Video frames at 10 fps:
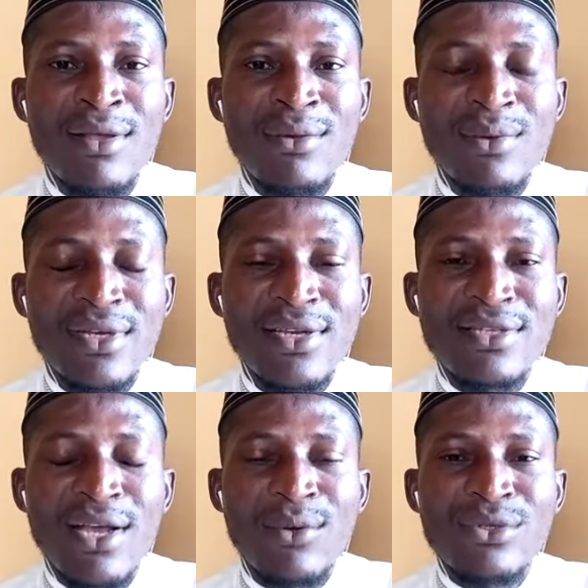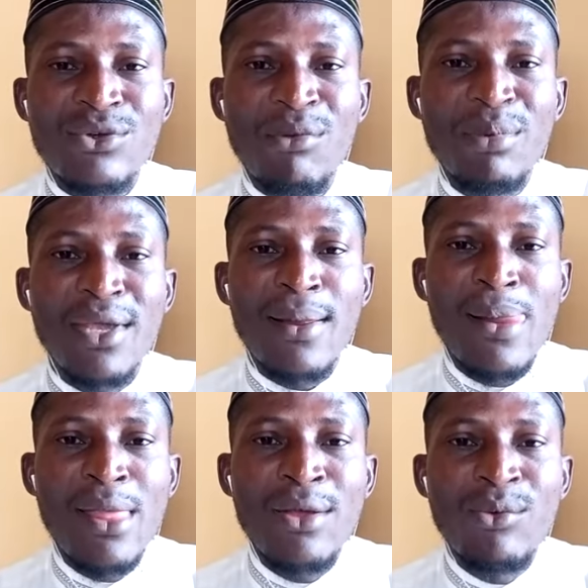With this, I will stop here.
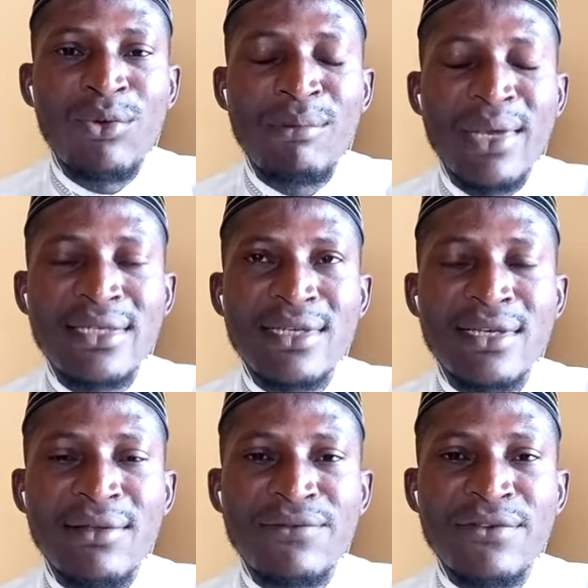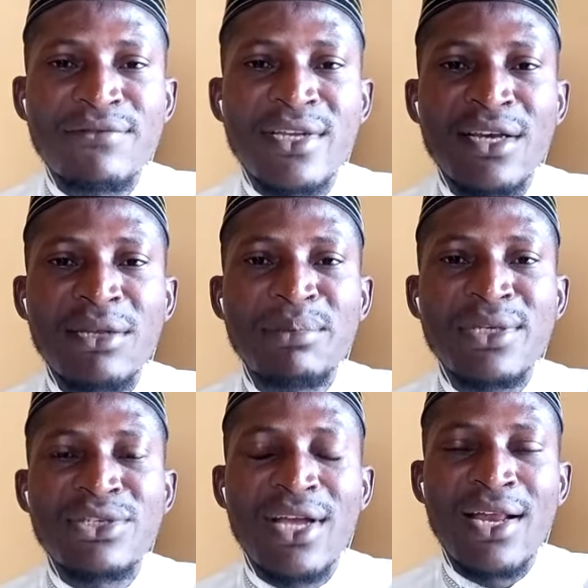We meet in the fifth clip,
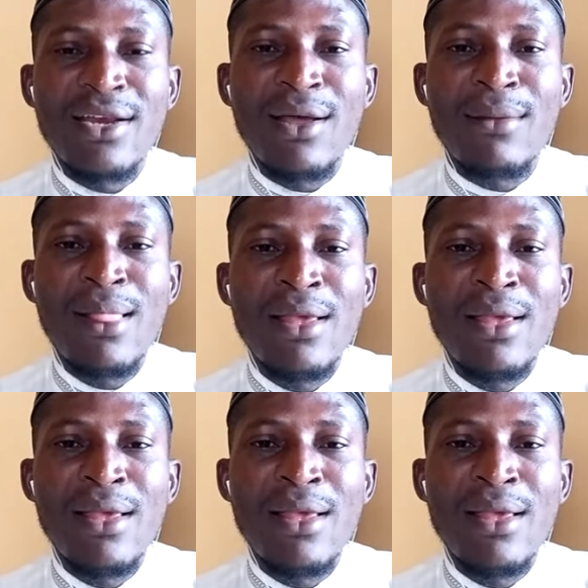inshallah.